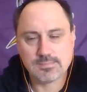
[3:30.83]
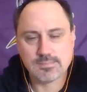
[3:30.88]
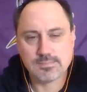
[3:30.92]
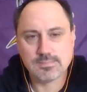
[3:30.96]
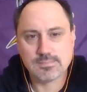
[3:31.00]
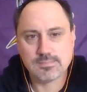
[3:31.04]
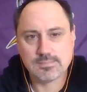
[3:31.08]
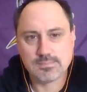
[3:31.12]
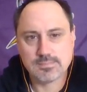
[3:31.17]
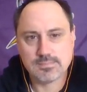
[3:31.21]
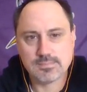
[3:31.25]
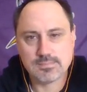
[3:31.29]

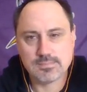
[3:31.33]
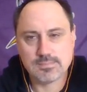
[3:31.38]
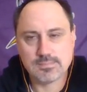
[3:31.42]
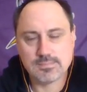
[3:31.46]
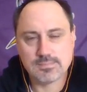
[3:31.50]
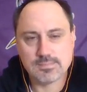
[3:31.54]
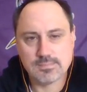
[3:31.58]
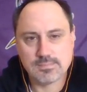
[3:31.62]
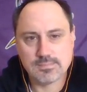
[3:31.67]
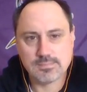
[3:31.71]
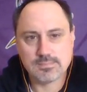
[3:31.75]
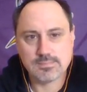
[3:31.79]

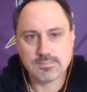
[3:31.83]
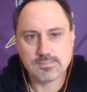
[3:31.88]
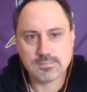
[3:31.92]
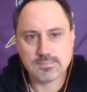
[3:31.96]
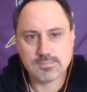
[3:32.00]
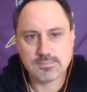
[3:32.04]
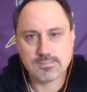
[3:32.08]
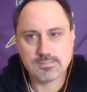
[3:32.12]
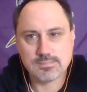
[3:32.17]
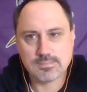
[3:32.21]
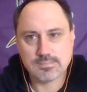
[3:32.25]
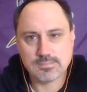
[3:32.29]

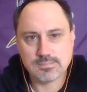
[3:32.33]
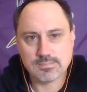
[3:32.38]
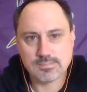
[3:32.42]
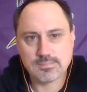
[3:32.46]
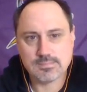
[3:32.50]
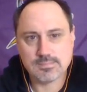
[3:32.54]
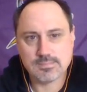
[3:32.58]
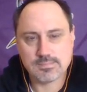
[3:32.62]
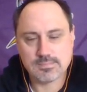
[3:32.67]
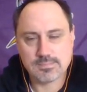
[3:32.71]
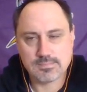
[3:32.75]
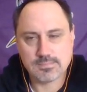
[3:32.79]

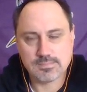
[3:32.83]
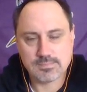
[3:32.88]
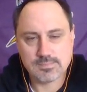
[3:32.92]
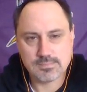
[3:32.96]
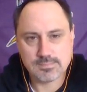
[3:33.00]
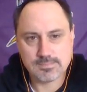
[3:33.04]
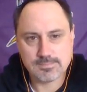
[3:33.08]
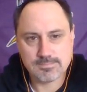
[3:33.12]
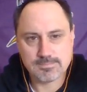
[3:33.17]
[no speech]